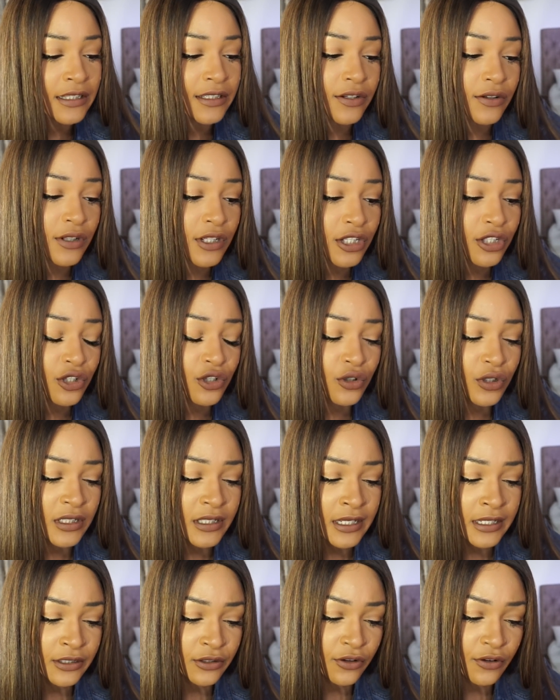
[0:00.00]
till this
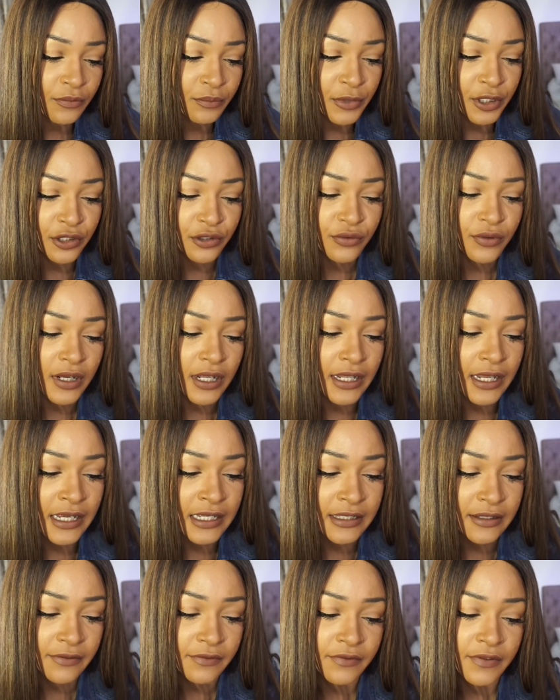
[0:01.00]
useless government
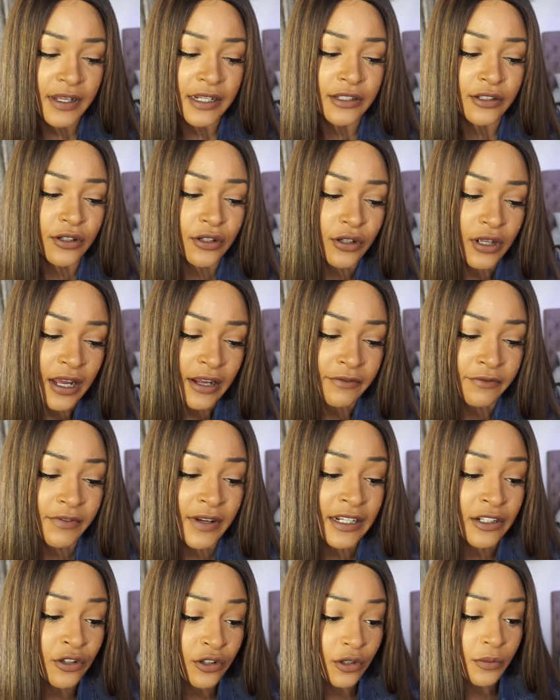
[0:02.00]
realize and
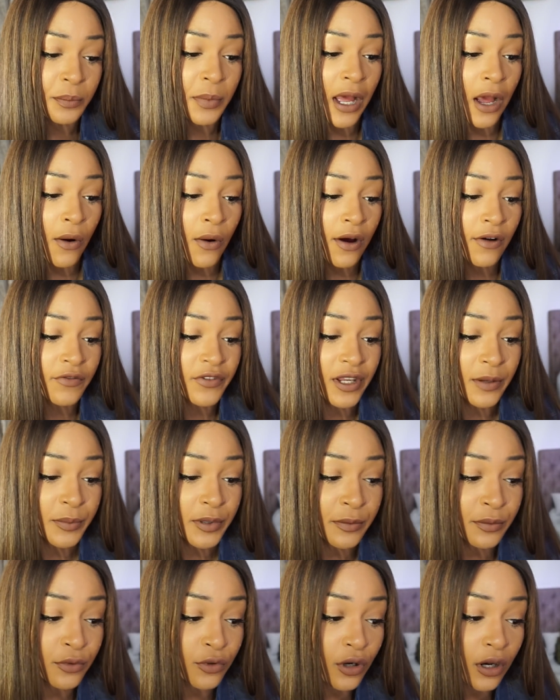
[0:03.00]
value the power of their
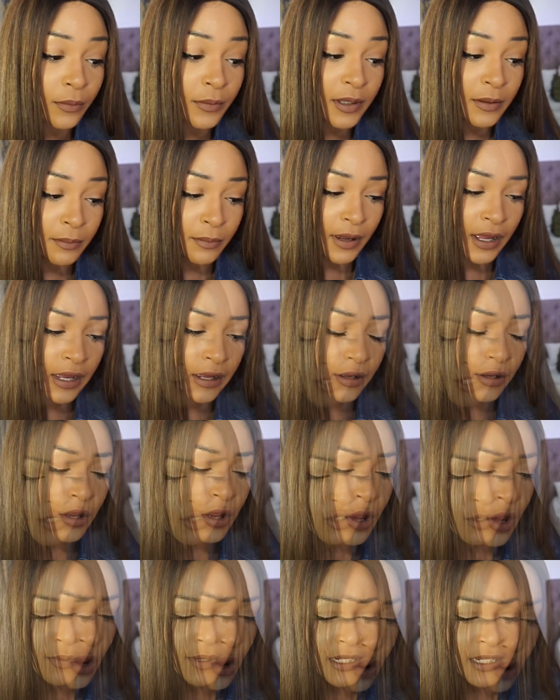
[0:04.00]
people coming
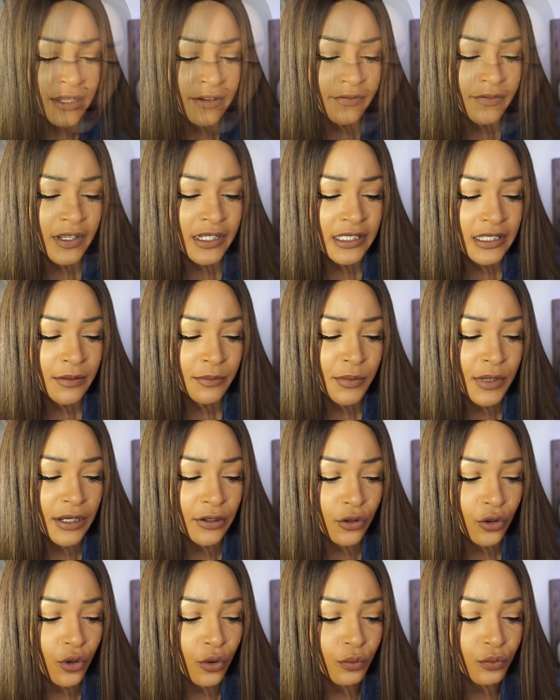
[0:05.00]
back. Normally, investing
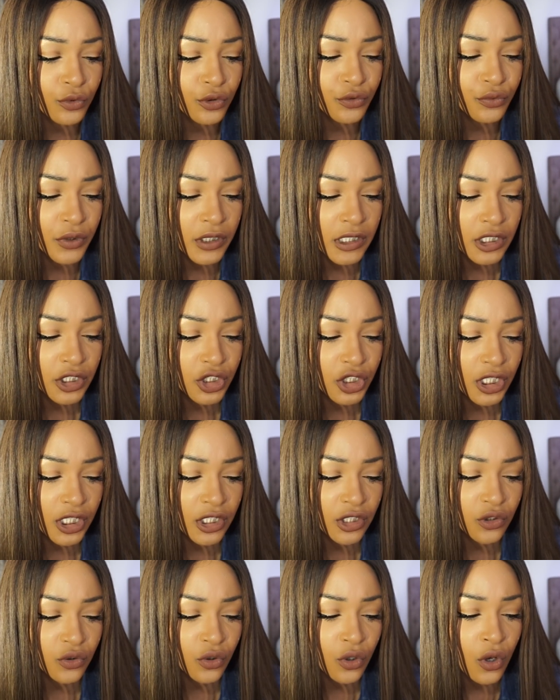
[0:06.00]
back home would really
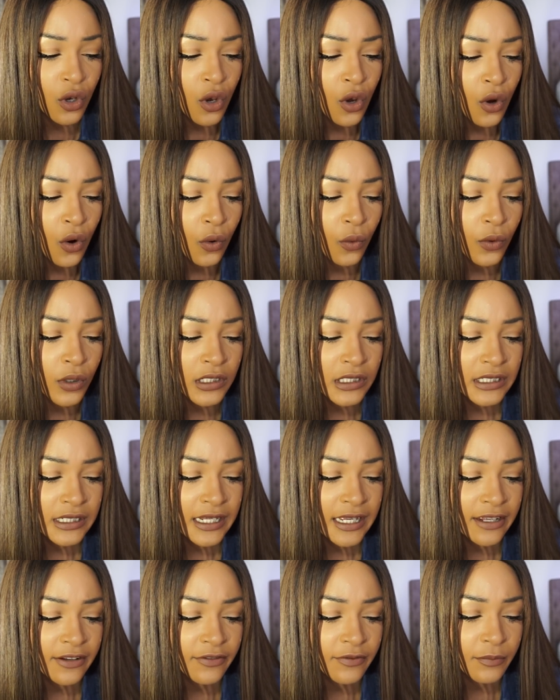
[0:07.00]
change one's
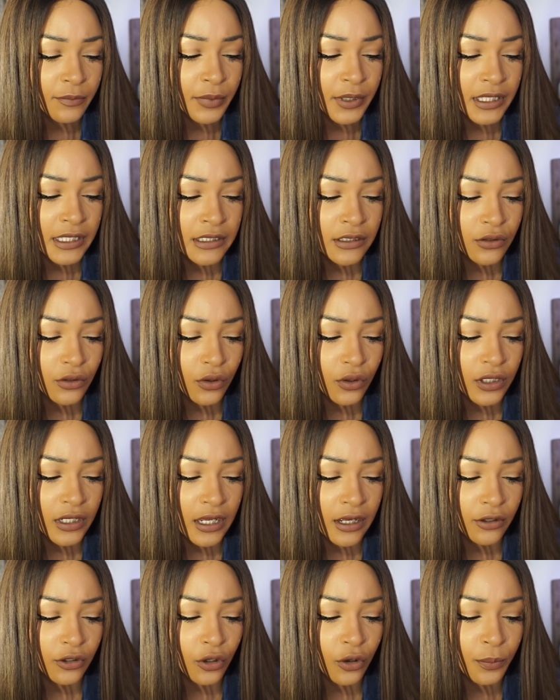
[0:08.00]
life based on
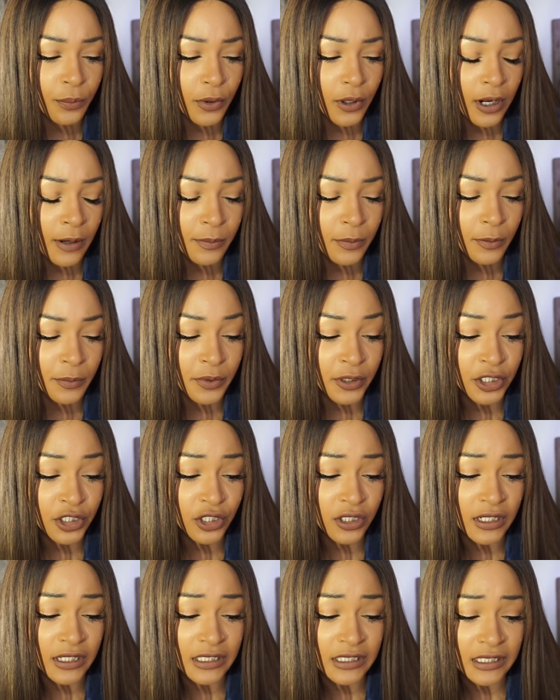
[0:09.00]
our
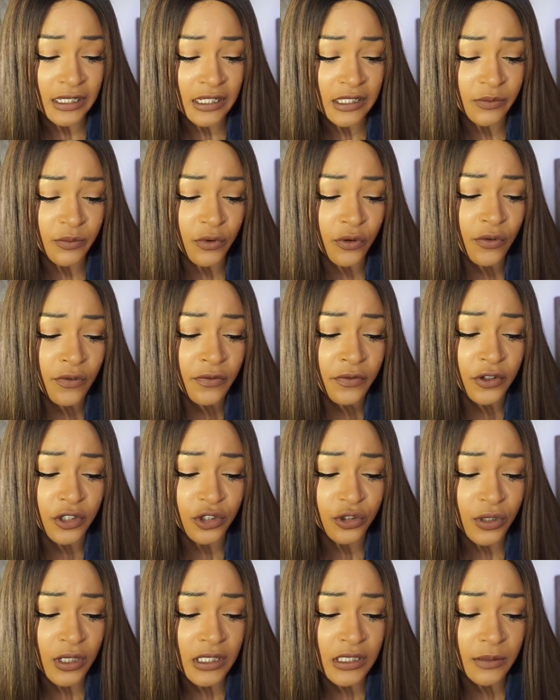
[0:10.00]
population and size. But who
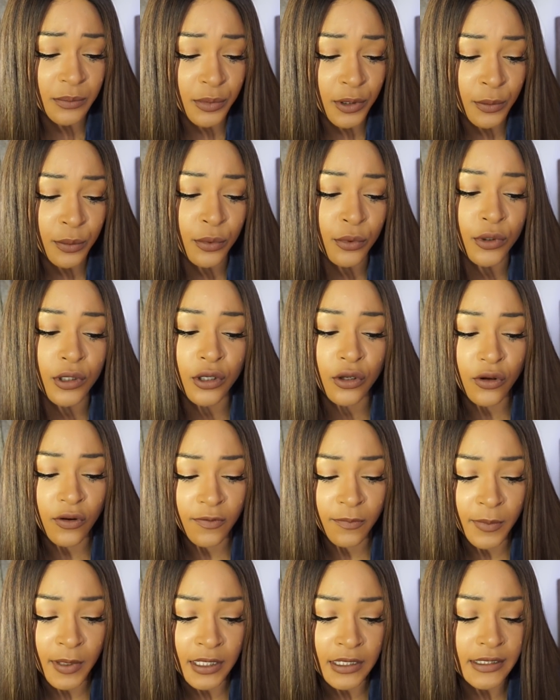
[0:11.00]
frustrates the people? The
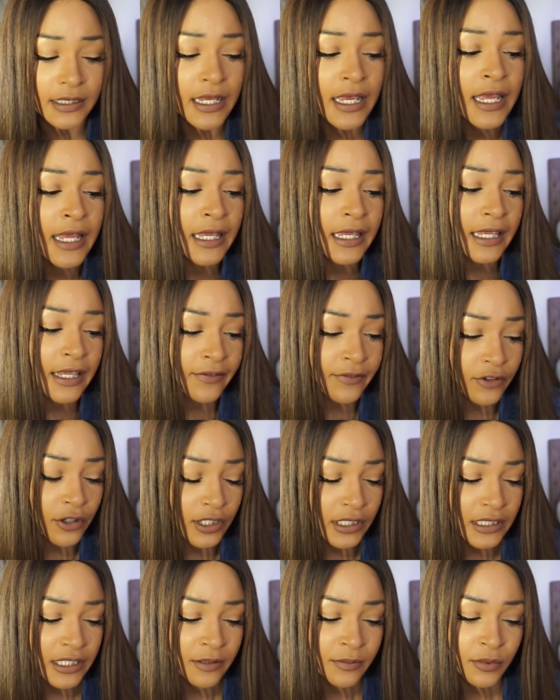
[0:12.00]
government. If
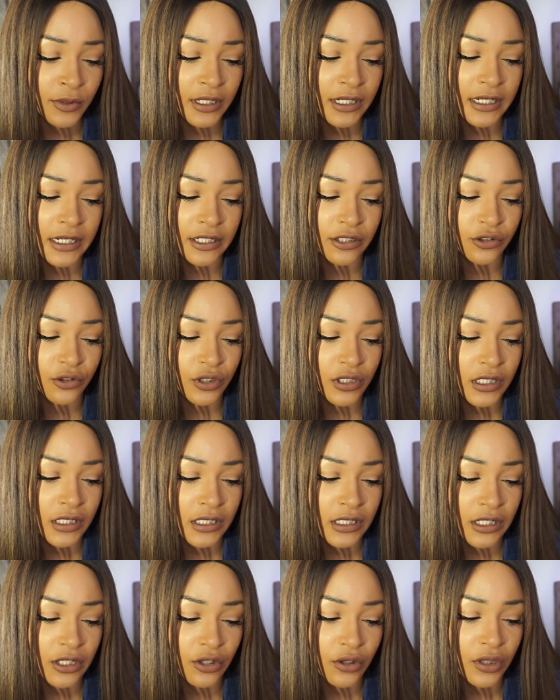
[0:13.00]
not stable
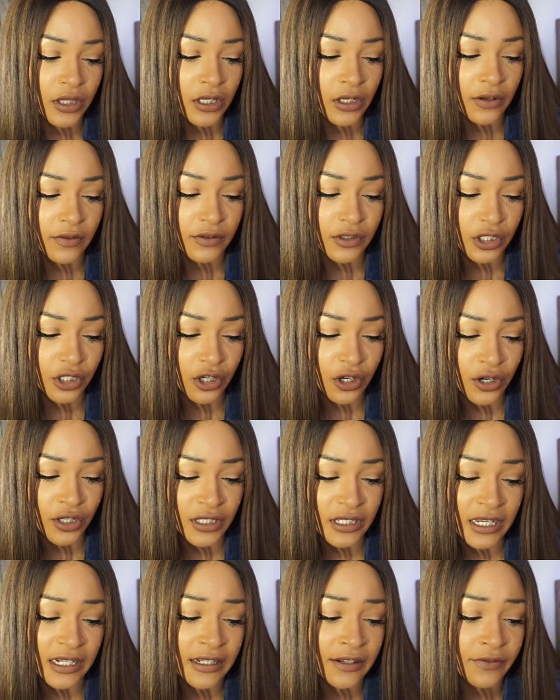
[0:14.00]
electricity, you think of
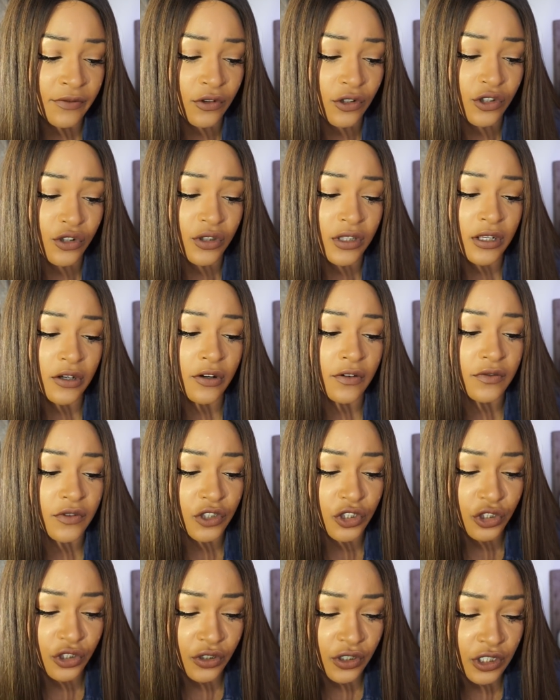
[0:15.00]
security, and if not, you think of
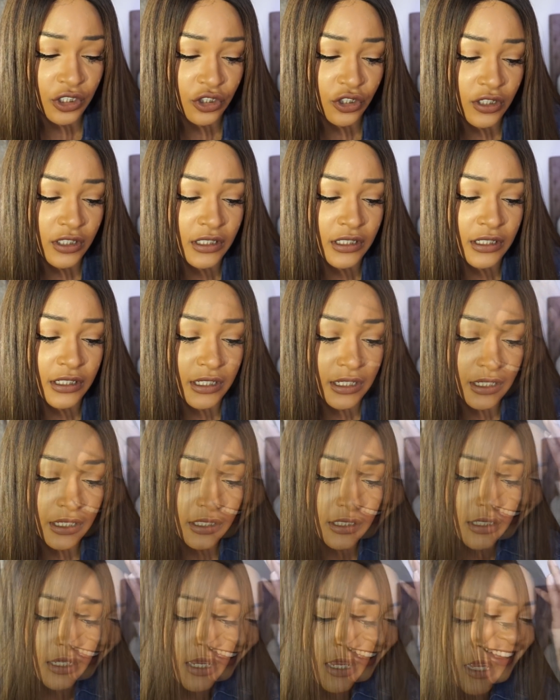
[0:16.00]
insurance just in
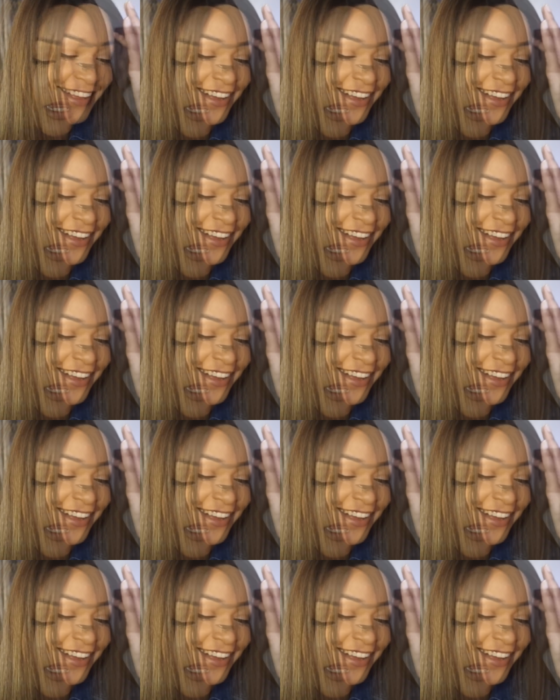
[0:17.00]
case.